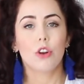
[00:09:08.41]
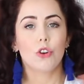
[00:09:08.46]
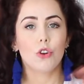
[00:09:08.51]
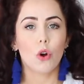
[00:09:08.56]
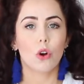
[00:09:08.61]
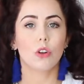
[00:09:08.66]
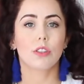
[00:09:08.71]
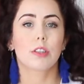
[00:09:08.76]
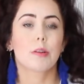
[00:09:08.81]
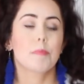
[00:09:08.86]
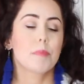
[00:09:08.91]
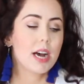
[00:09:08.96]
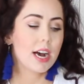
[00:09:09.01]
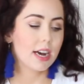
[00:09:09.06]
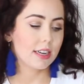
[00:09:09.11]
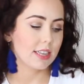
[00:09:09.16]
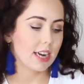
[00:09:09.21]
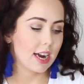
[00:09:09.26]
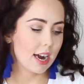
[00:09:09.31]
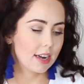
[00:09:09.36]
Not
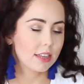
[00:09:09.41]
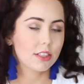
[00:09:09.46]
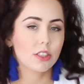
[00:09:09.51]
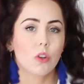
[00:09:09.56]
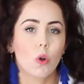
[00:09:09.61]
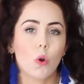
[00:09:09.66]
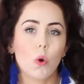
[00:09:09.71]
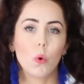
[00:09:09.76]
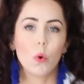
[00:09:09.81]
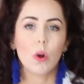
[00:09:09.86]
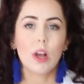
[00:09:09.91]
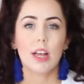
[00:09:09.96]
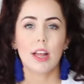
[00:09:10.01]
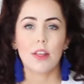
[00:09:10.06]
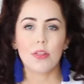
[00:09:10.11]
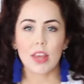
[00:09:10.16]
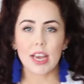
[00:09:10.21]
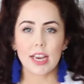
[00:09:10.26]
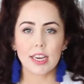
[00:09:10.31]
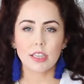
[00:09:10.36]
bad at all.
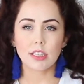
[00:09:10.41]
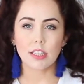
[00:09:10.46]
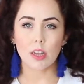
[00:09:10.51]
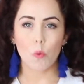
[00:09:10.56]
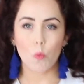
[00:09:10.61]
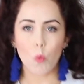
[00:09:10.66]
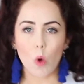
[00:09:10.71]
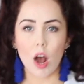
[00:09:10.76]
These